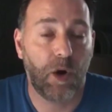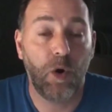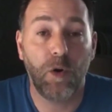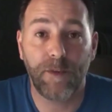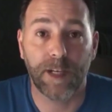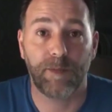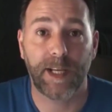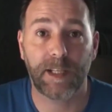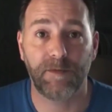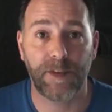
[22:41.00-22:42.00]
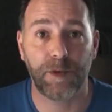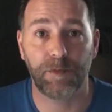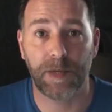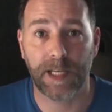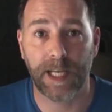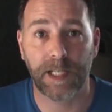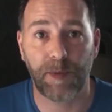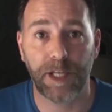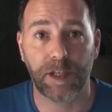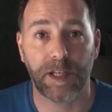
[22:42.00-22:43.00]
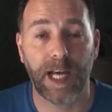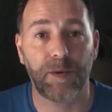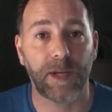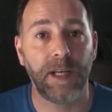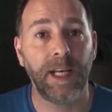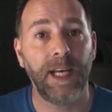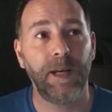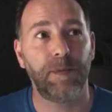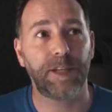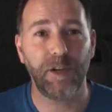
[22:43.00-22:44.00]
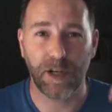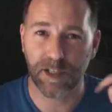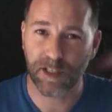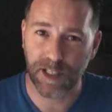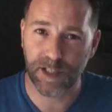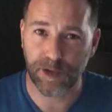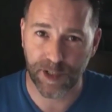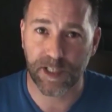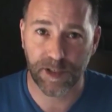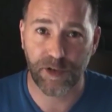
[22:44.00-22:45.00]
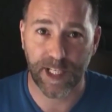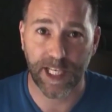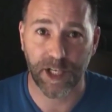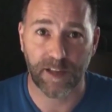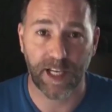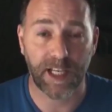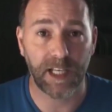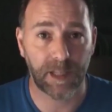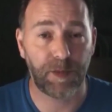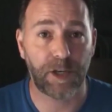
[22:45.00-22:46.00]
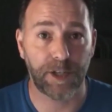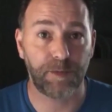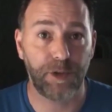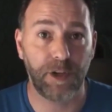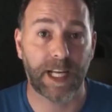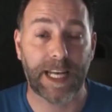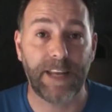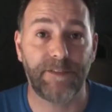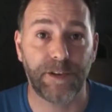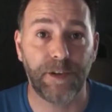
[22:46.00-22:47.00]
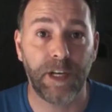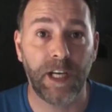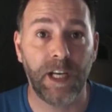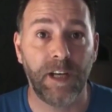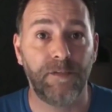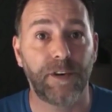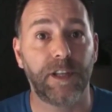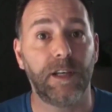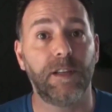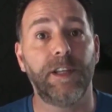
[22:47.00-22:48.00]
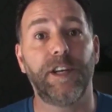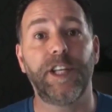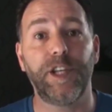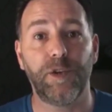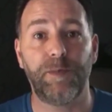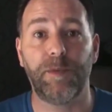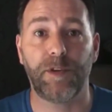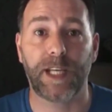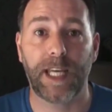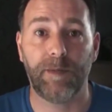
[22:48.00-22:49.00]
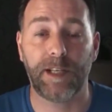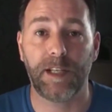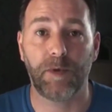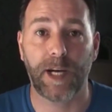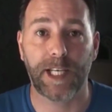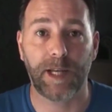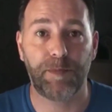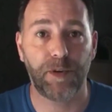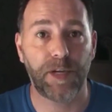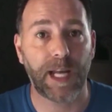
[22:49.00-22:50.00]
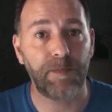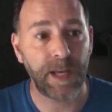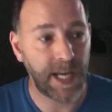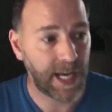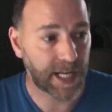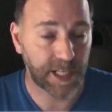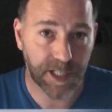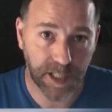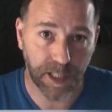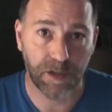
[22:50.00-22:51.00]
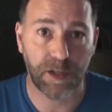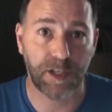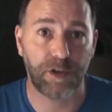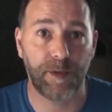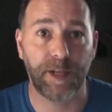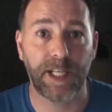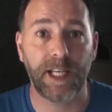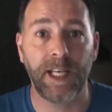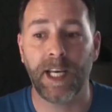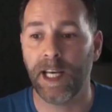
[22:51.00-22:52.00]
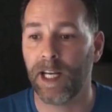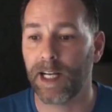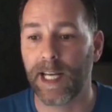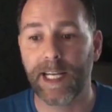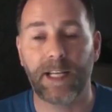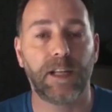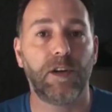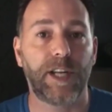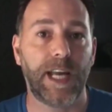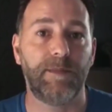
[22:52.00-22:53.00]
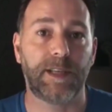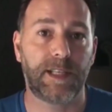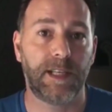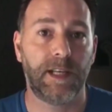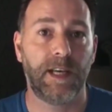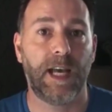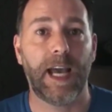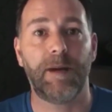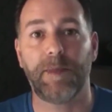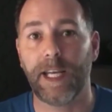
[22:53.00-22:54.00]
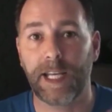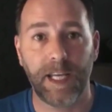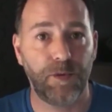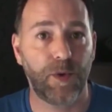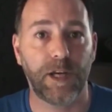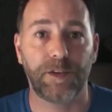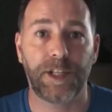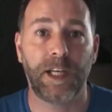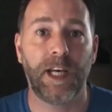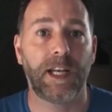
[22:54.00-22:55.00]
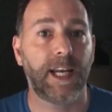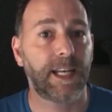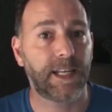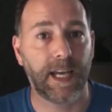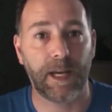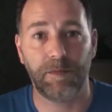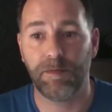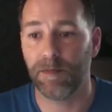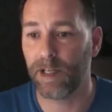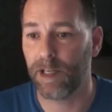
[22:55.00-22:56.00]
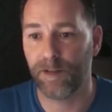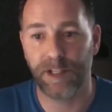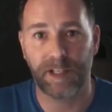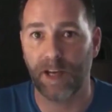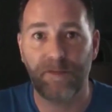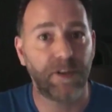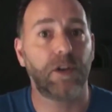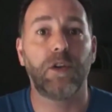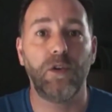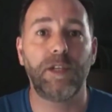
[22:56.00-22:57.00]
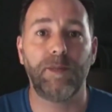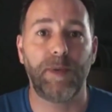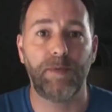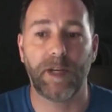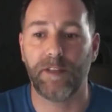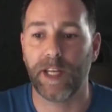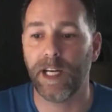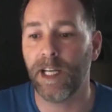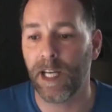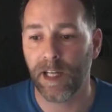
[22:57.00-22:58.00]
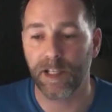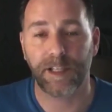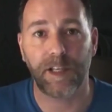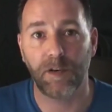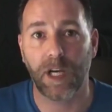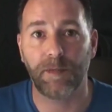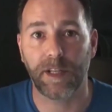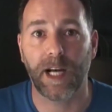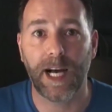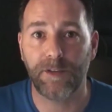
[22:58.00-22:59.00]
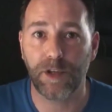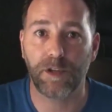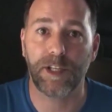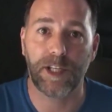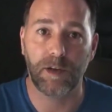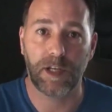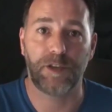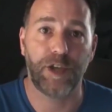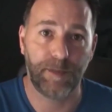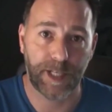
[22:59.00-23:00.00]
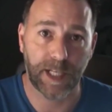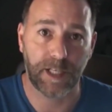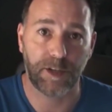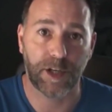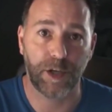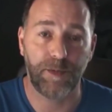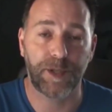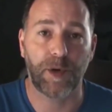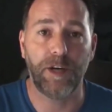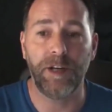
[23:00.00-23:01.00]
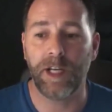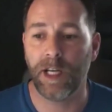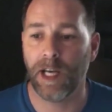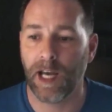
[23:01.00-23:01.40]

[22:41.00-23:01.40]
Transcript: hopefully makes them feel kind of special in that way. But it's not just, just strategic thinking, it's because I'm truly grateful for the, the original people that came into the YDF program and are still contributing, like Laurie Emmett, um, like Keith Wells, like um, there's a, loads of people in there that are still coming on the live show and they're still contributing to the group as well.